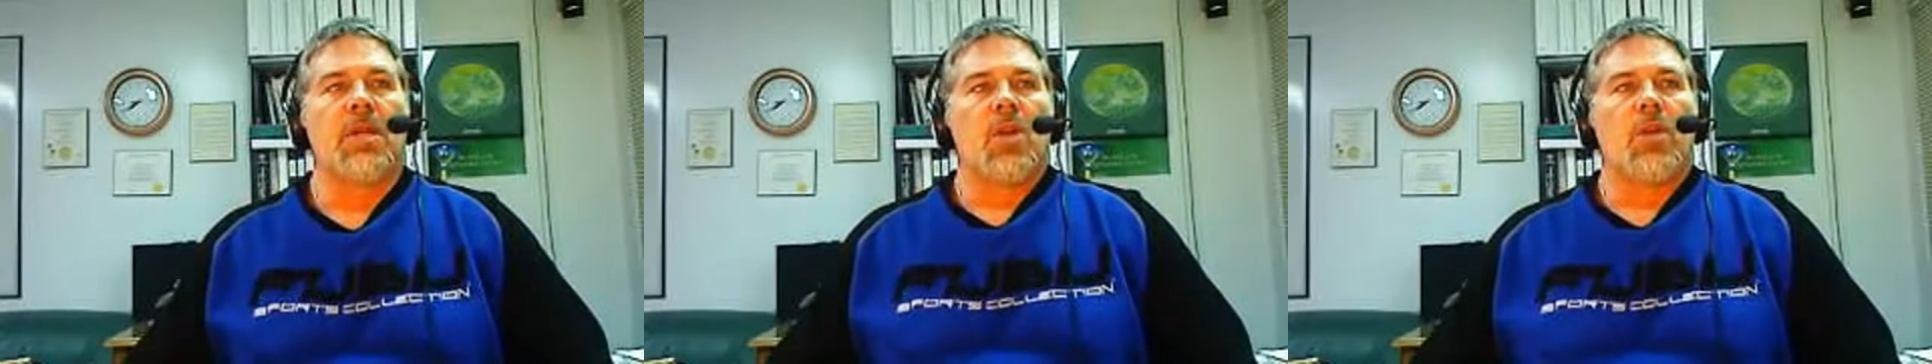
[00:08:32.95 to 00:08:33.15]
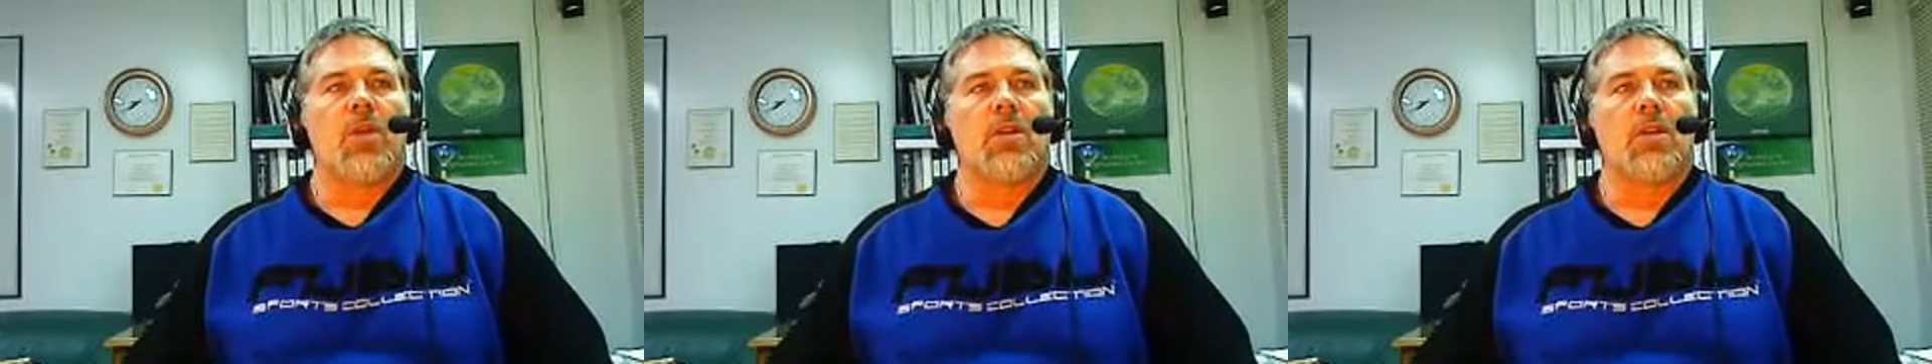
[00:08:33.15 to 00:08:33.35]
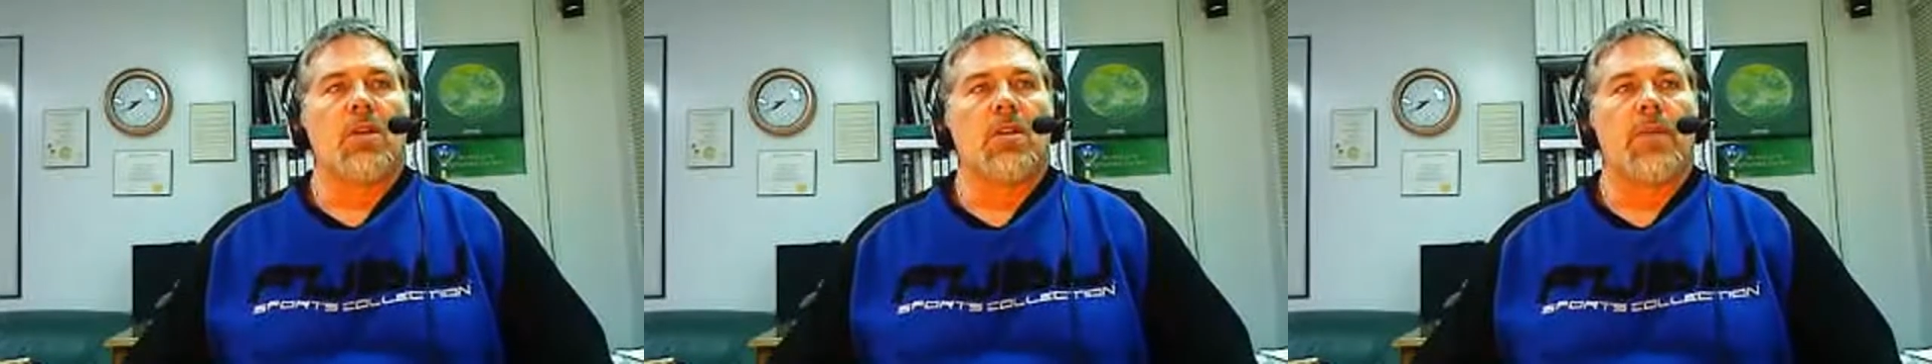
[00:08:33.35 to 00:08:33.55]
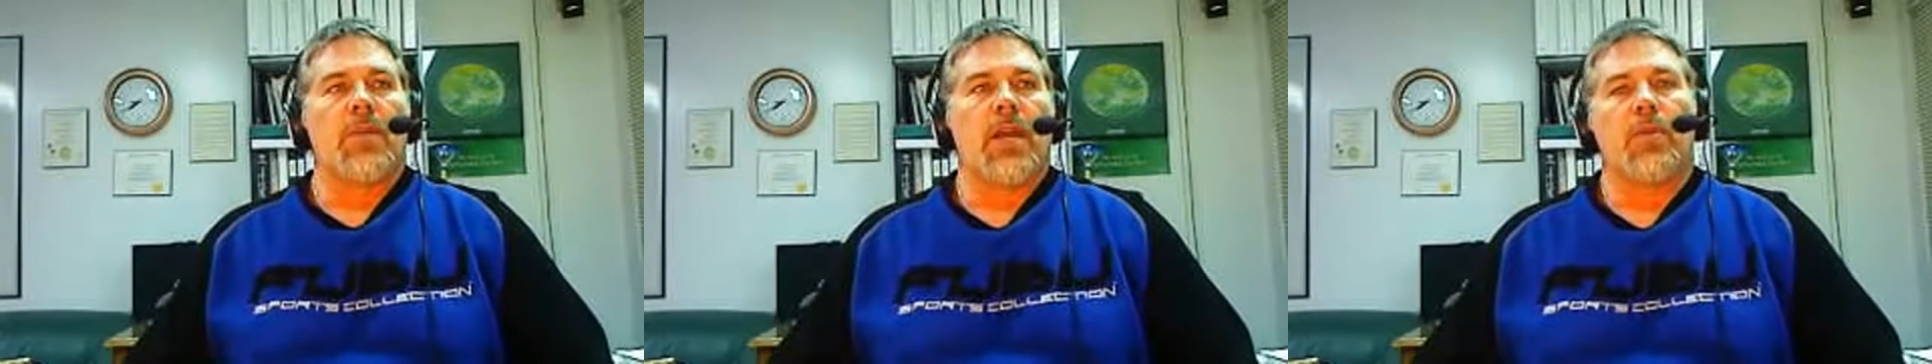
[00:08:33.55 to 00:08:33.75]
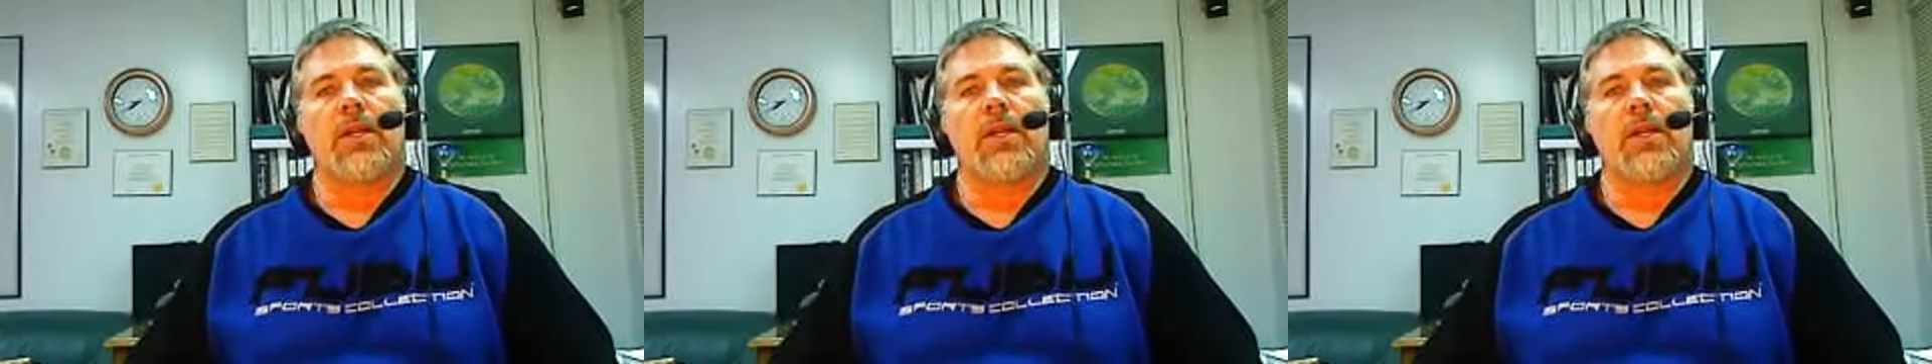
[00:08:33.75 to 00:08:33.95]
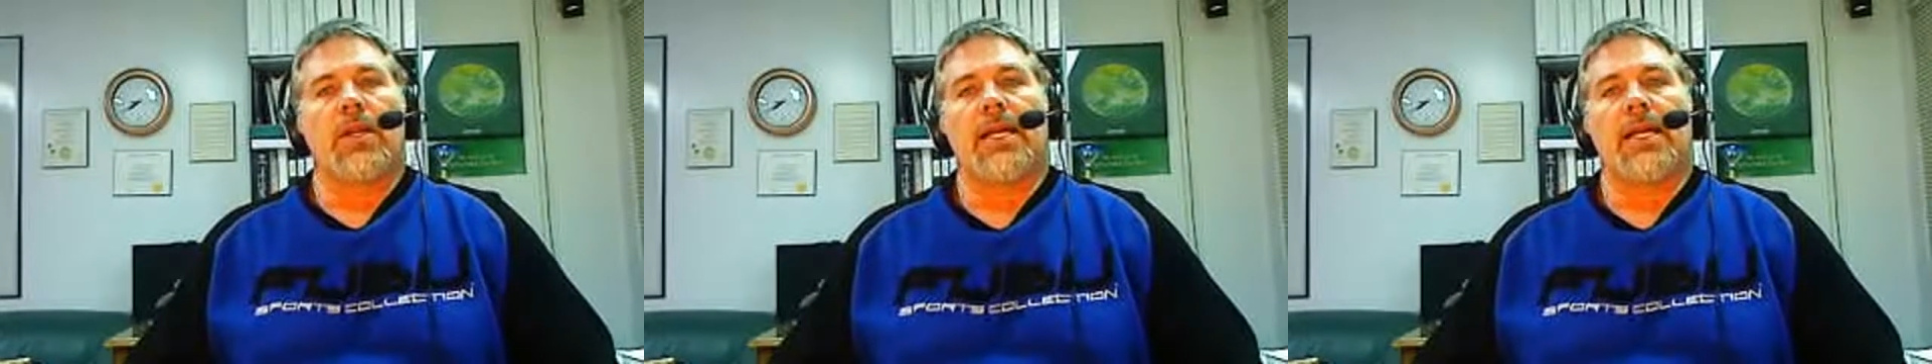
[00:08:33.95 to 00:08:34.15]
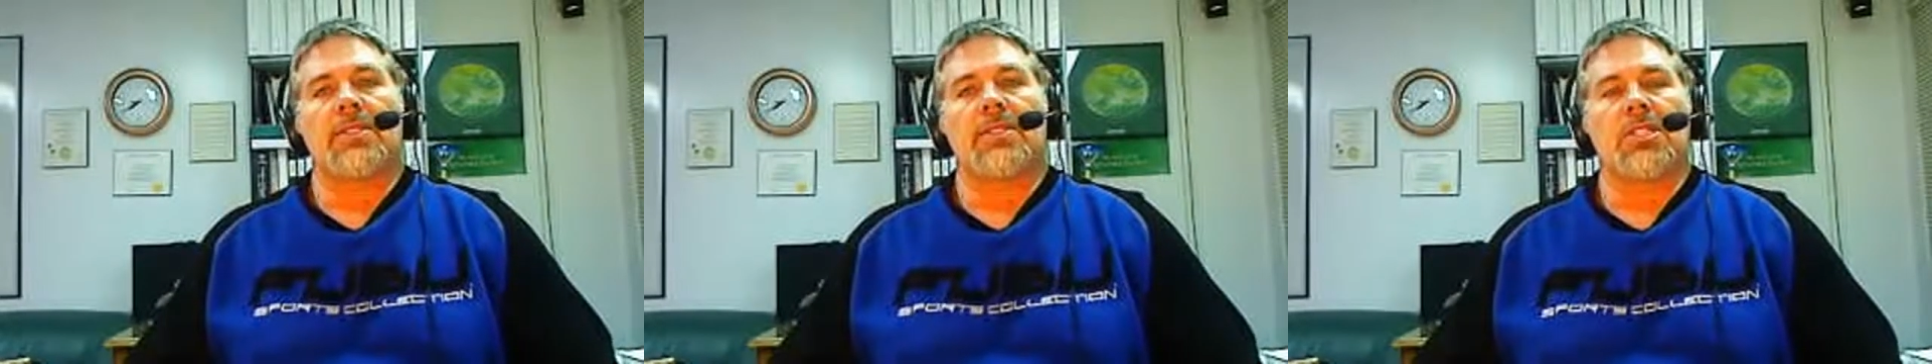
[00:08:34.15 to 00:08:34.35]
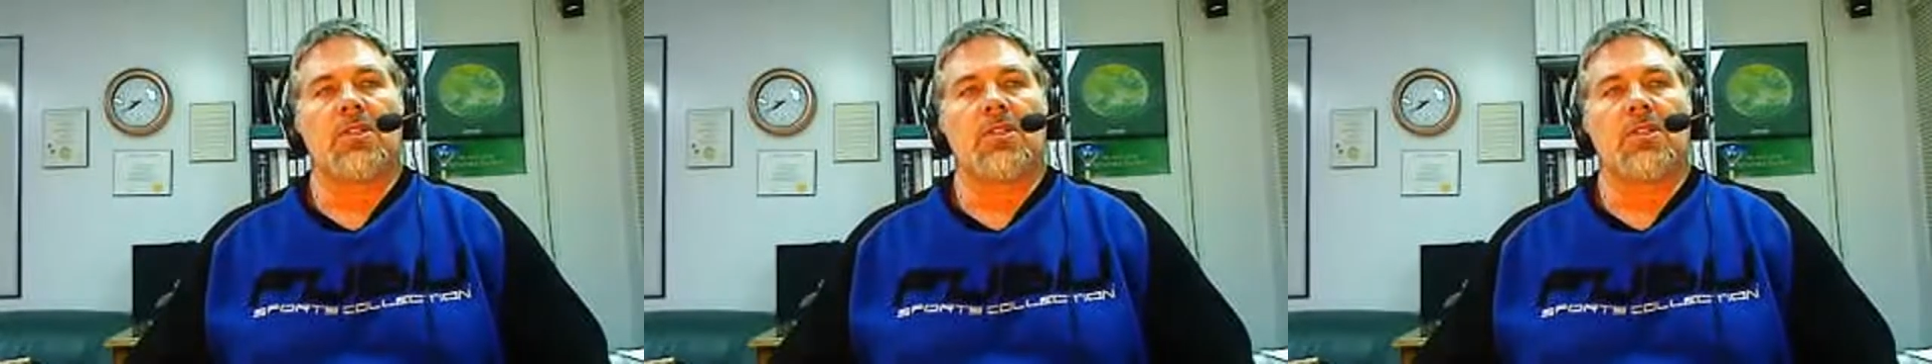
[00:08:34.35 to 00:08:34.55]
We call them hybrid
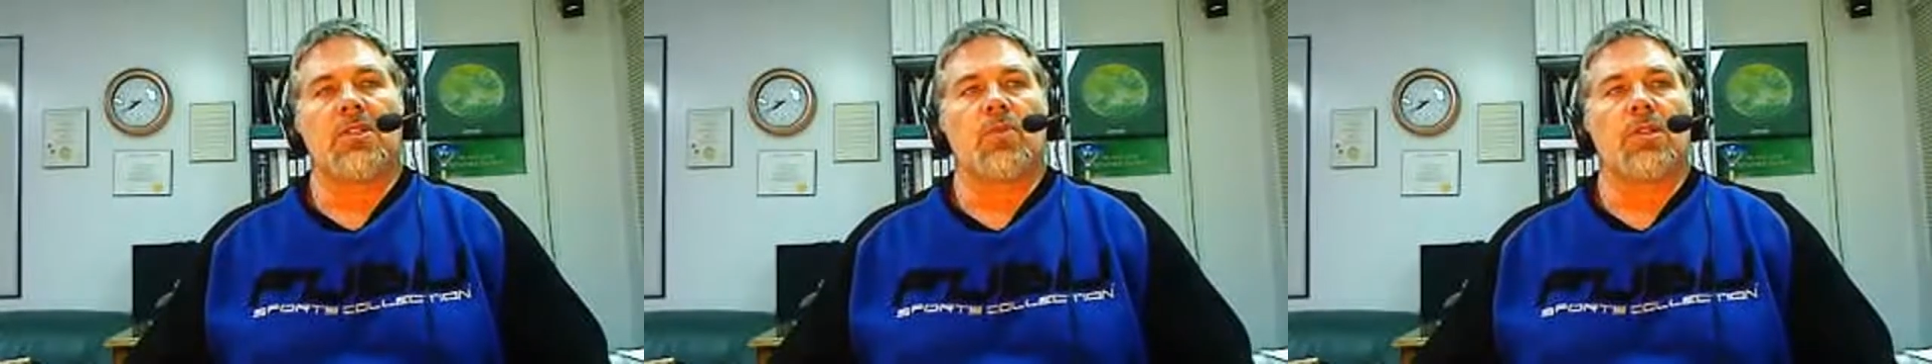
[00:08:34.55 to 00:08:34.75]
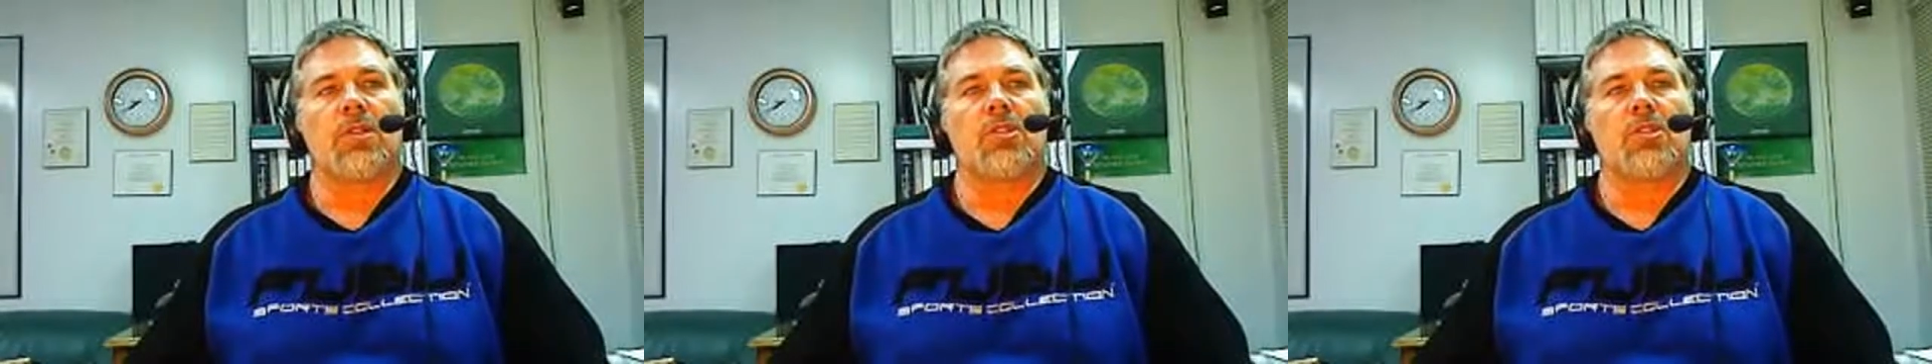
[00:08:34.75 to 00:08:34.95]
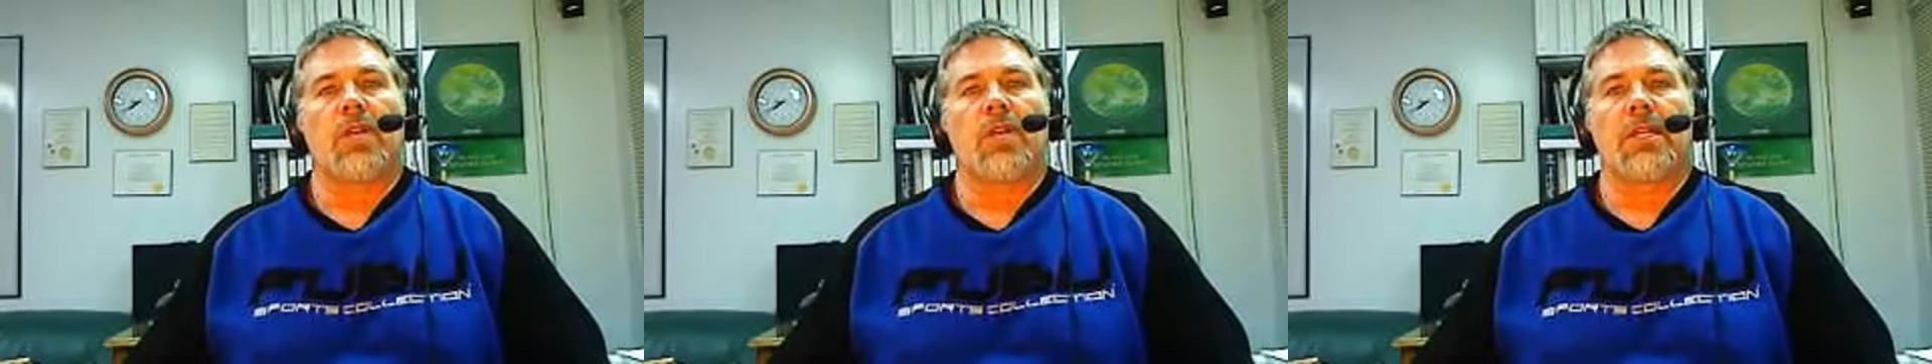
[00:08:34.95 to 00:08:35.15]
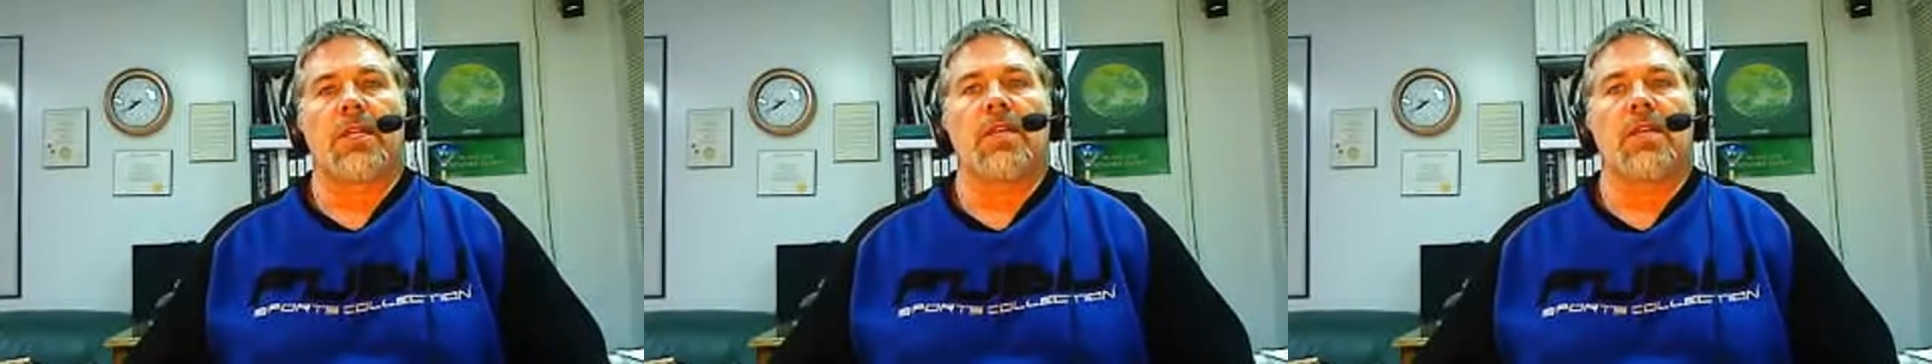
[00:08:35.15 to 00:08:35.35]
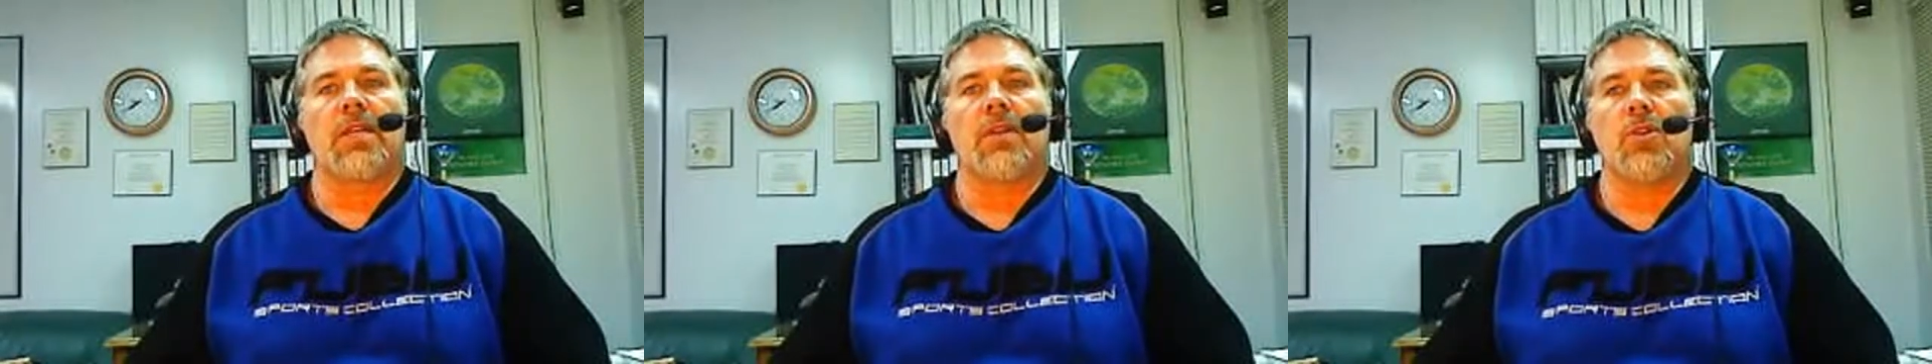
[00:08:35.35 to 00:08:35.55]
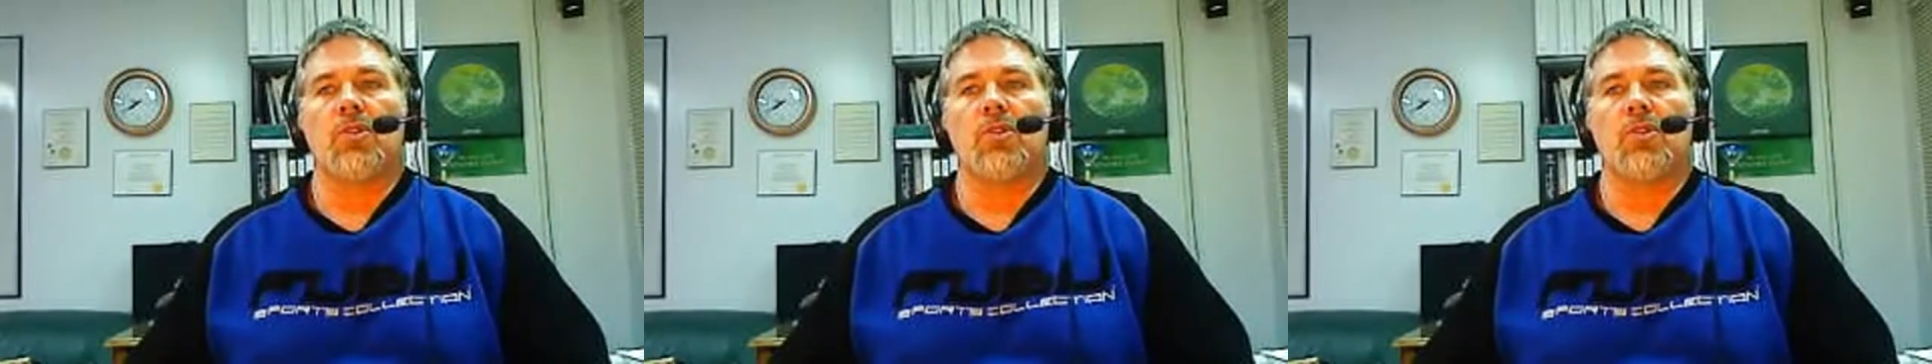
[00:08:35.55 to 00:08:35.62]
classes here, and we're going to try to give,